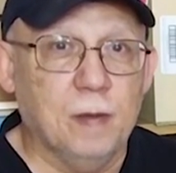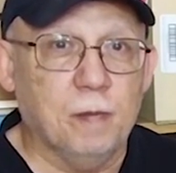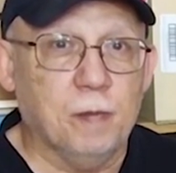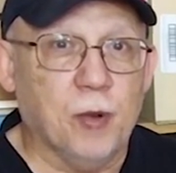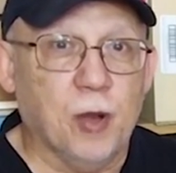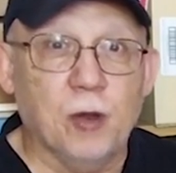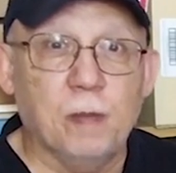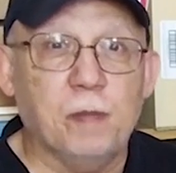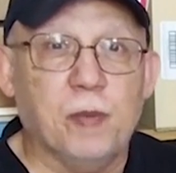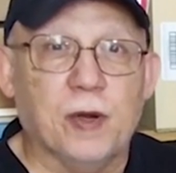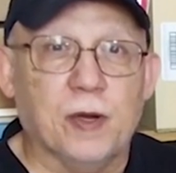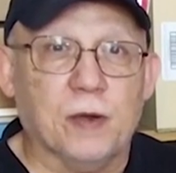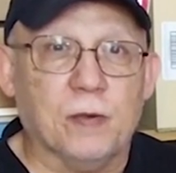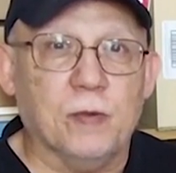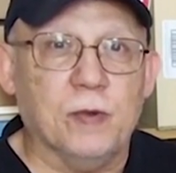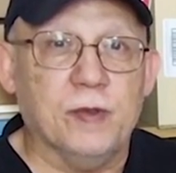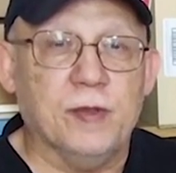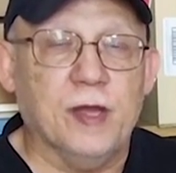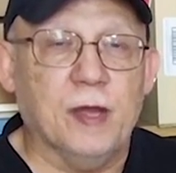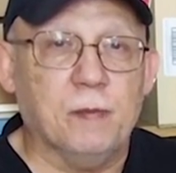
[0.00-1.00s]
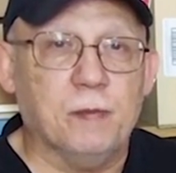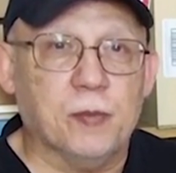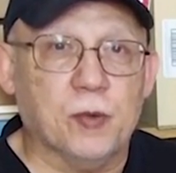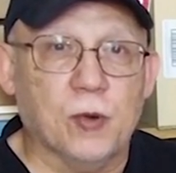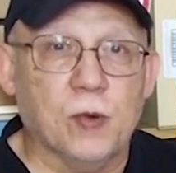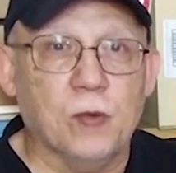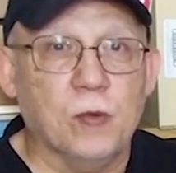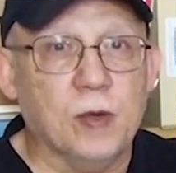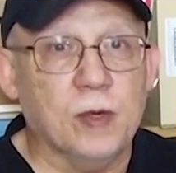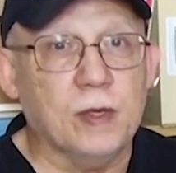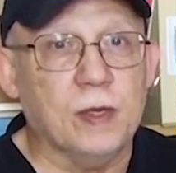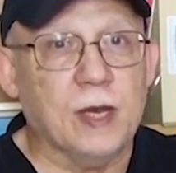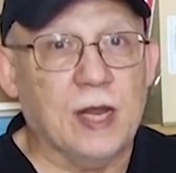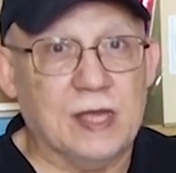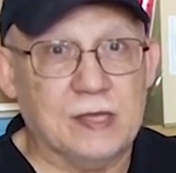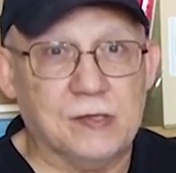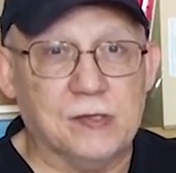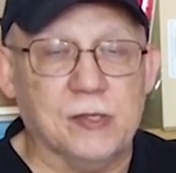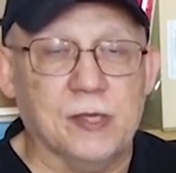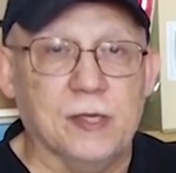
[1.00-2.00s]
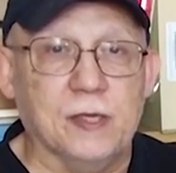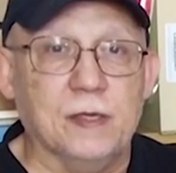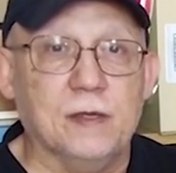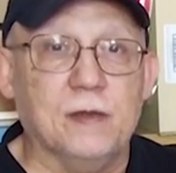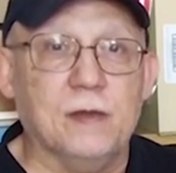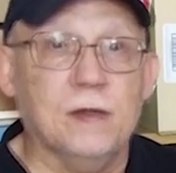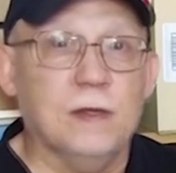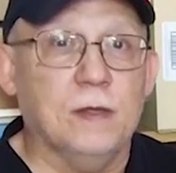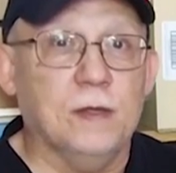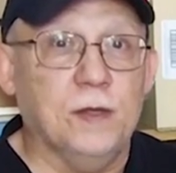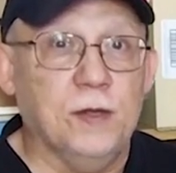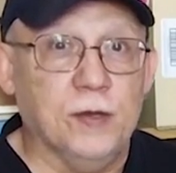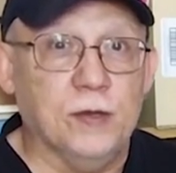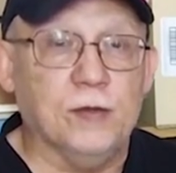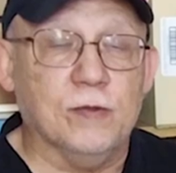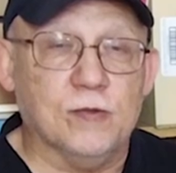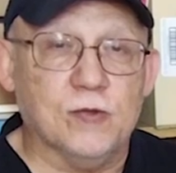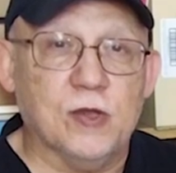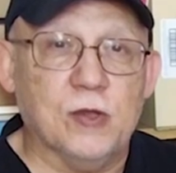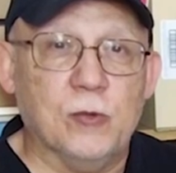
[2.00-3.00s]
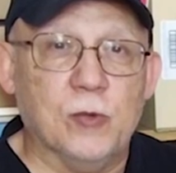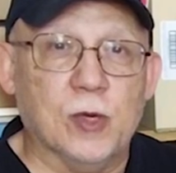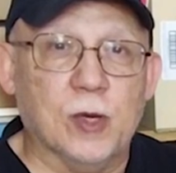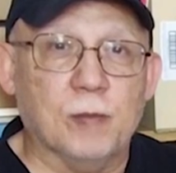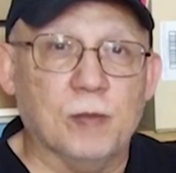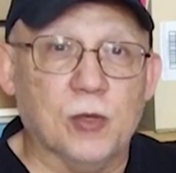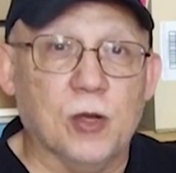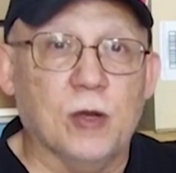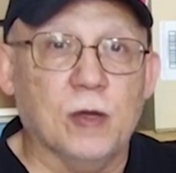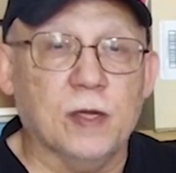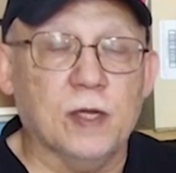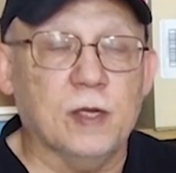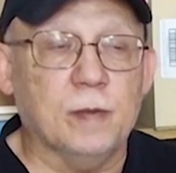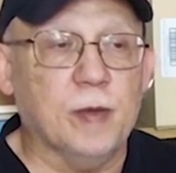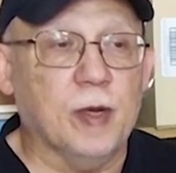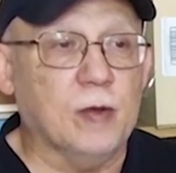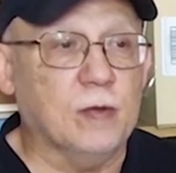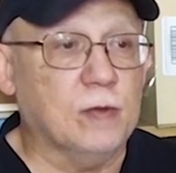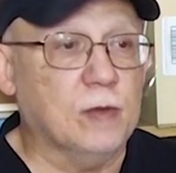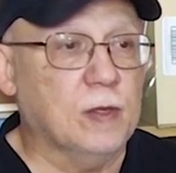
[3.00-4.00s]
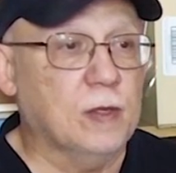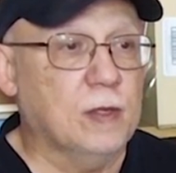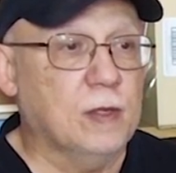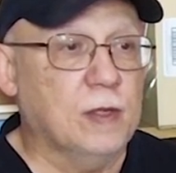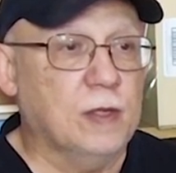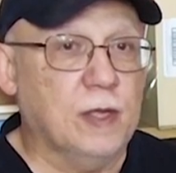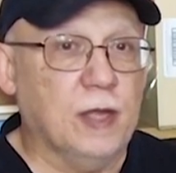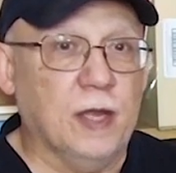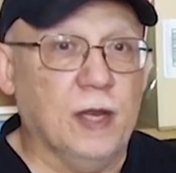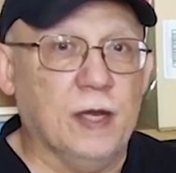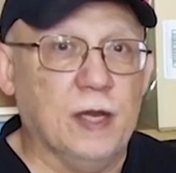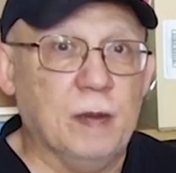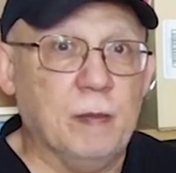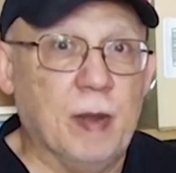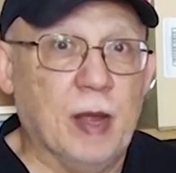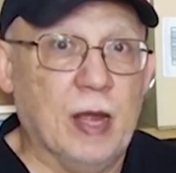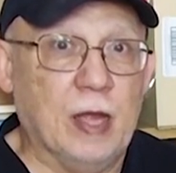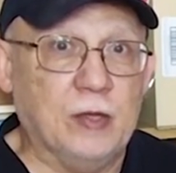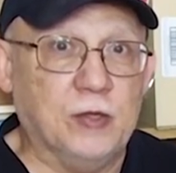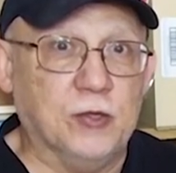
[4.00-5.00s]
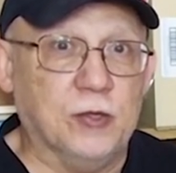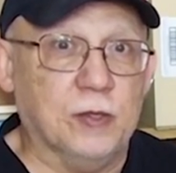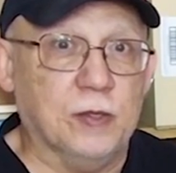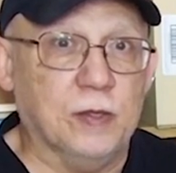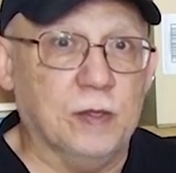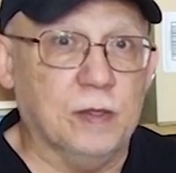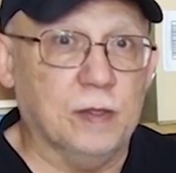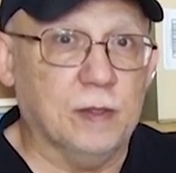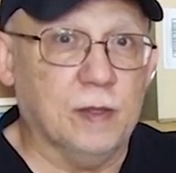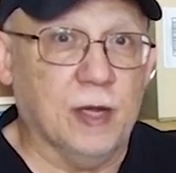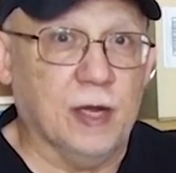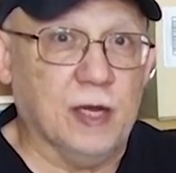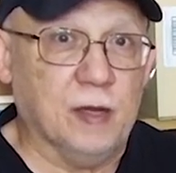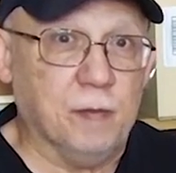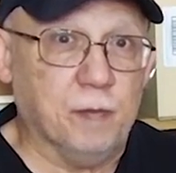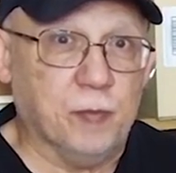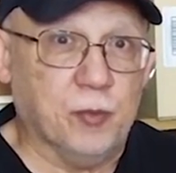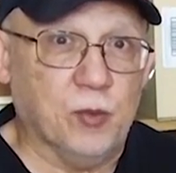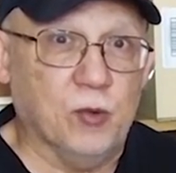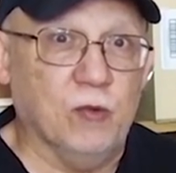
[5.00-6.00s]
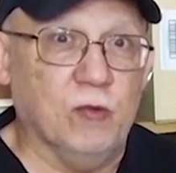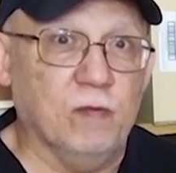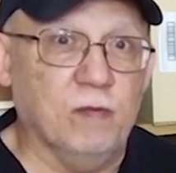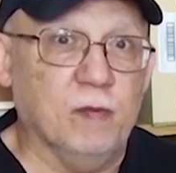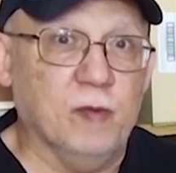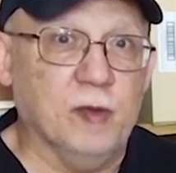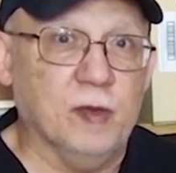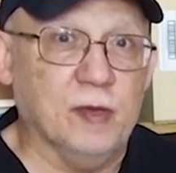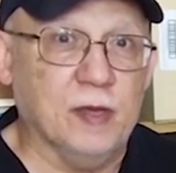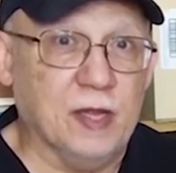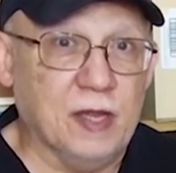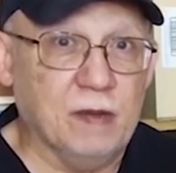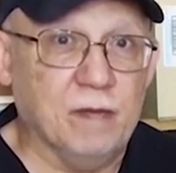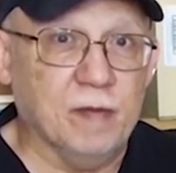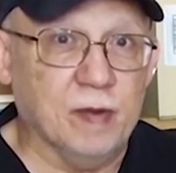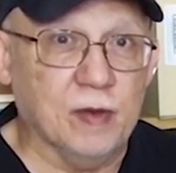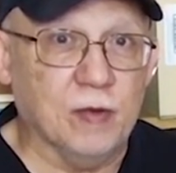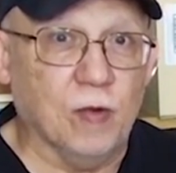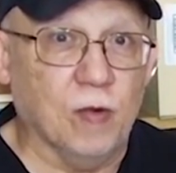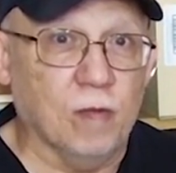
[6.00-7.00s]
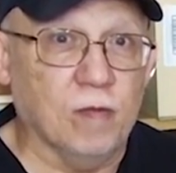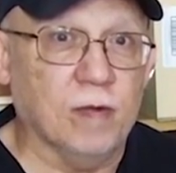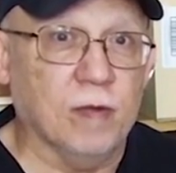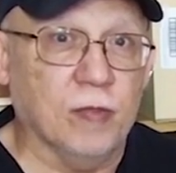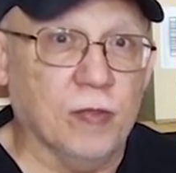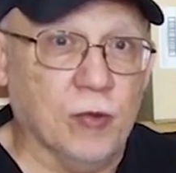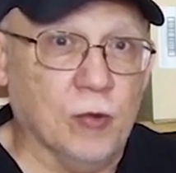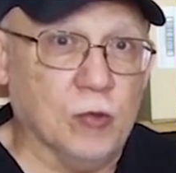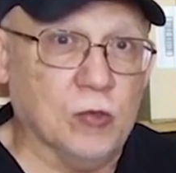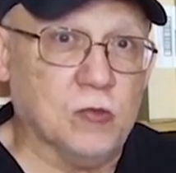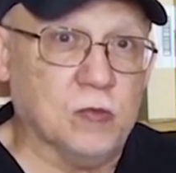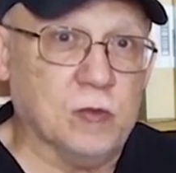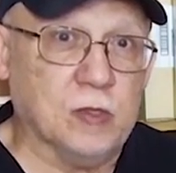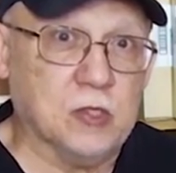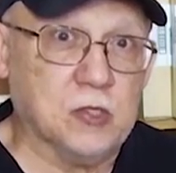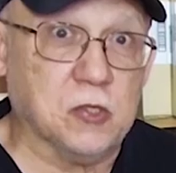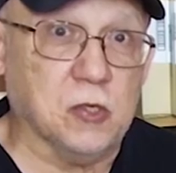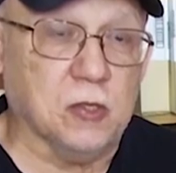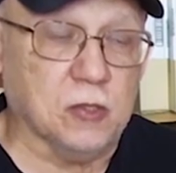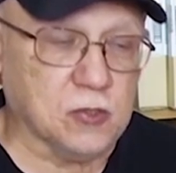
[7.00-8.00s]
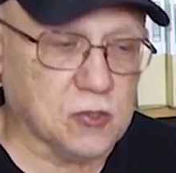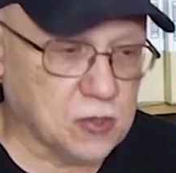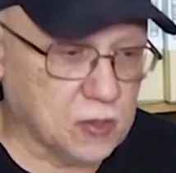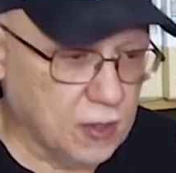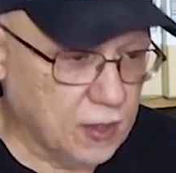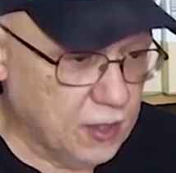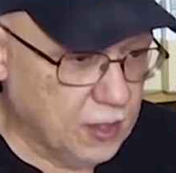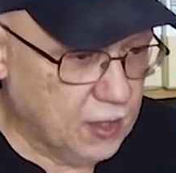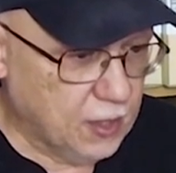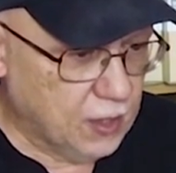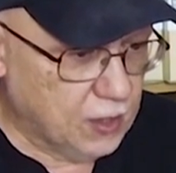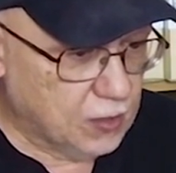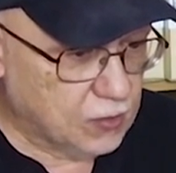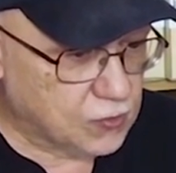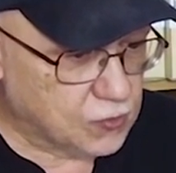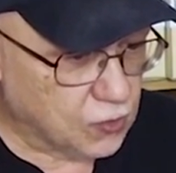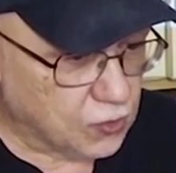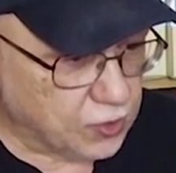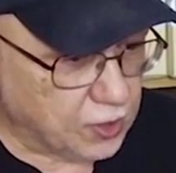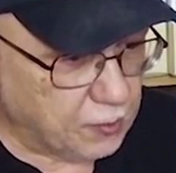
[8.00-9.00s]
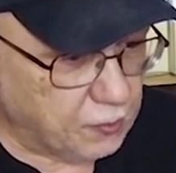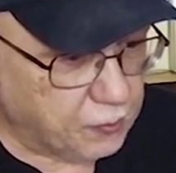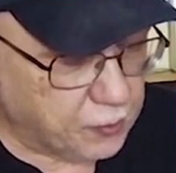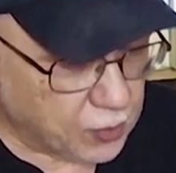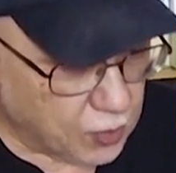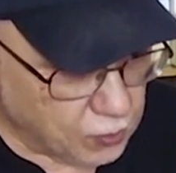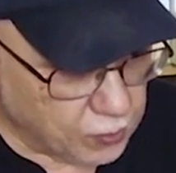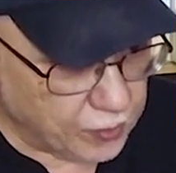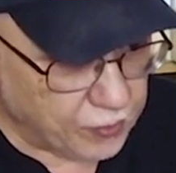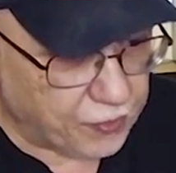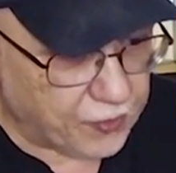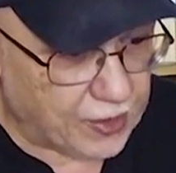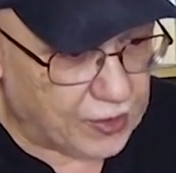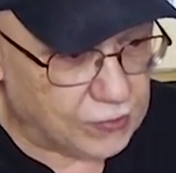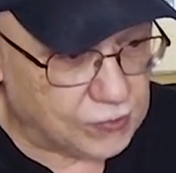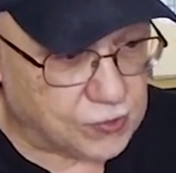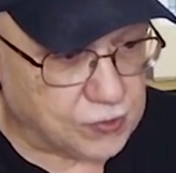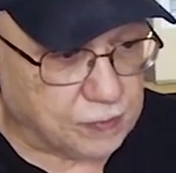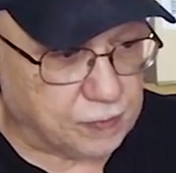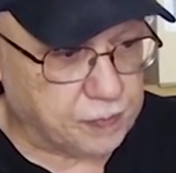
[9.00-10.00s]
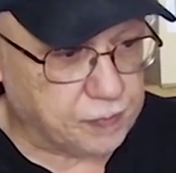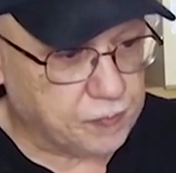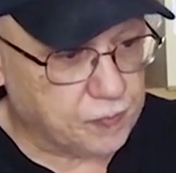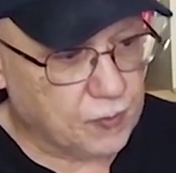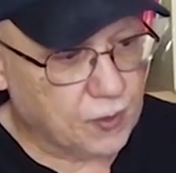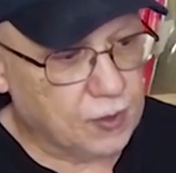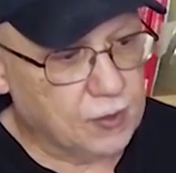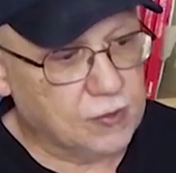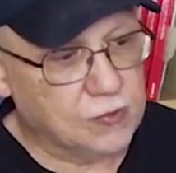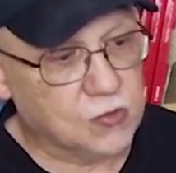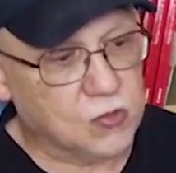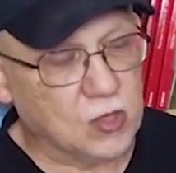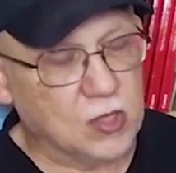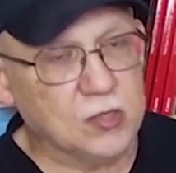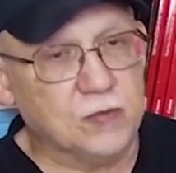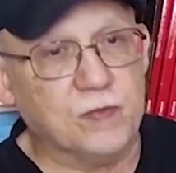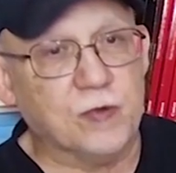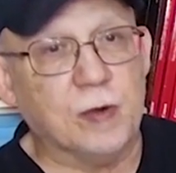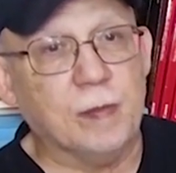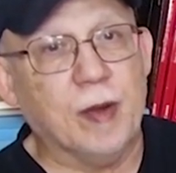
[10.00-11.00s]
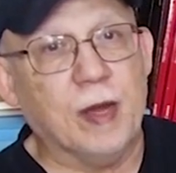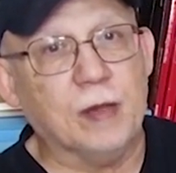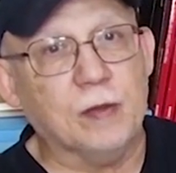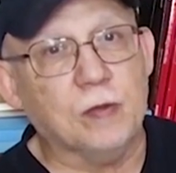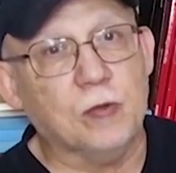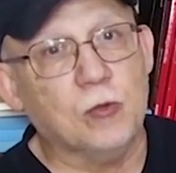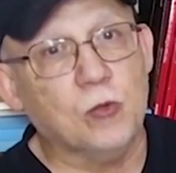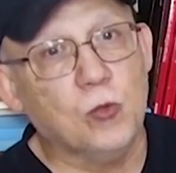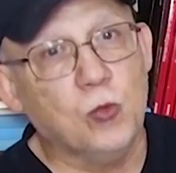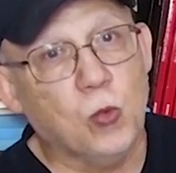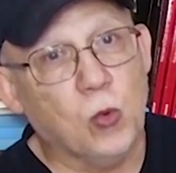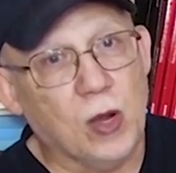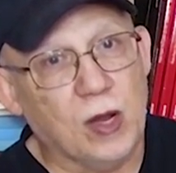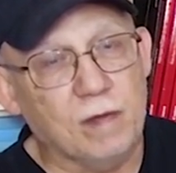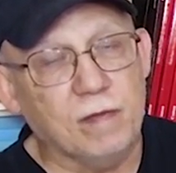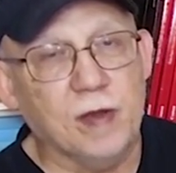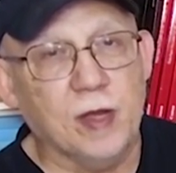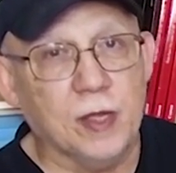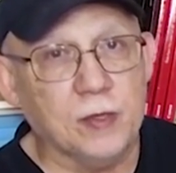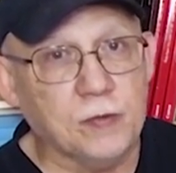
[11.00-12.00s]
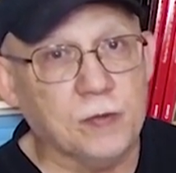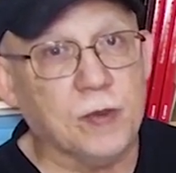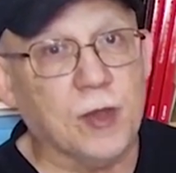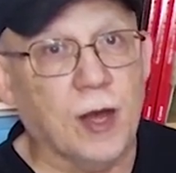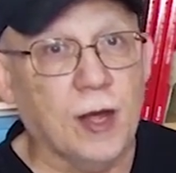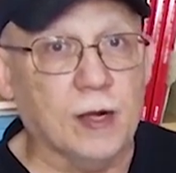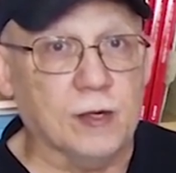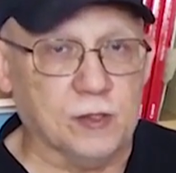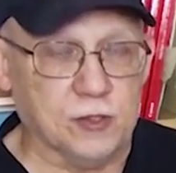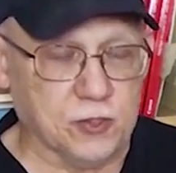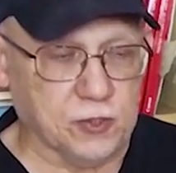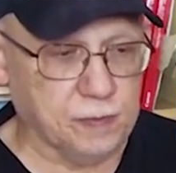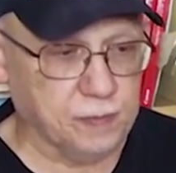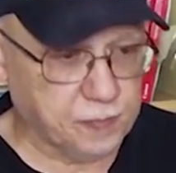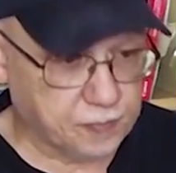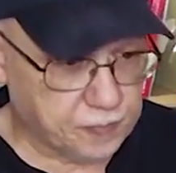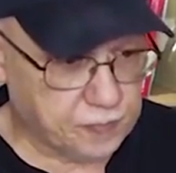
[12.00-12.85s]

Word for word: ballpark with that Pro one last night, you can see what I'm talking about. And imagine an improvement even over those results. So the Pro one thousand sells for about twelve hundred dollars.